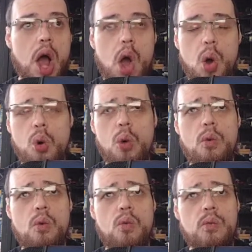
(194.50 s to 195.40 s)

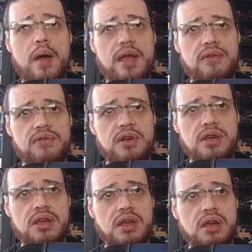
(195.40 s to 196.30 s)
Oh my
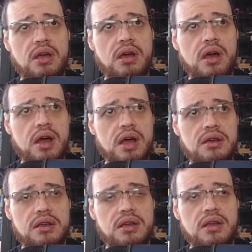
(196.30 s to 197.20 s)
fucking
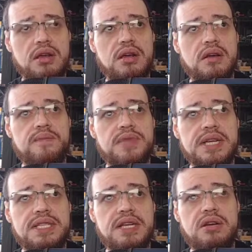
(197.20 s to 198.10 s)
god.
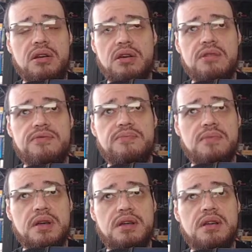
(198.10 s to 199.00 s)
That's a lot of
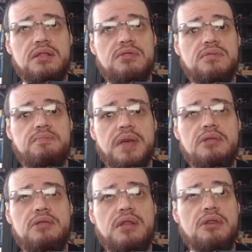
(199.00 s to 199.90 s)
money to
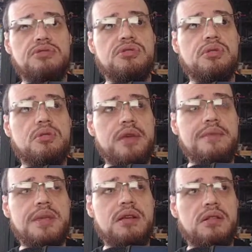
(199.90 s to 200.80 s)
bail out
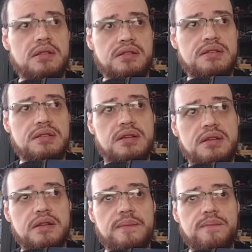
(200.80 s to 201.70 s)
criminals.
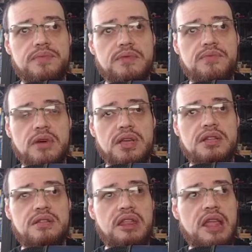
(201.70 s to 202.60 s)

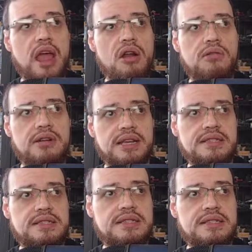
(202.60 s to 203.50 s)
Fucking
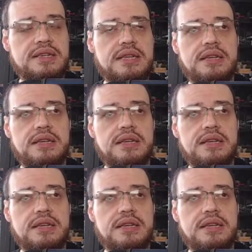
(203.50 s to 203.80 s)
terrorists.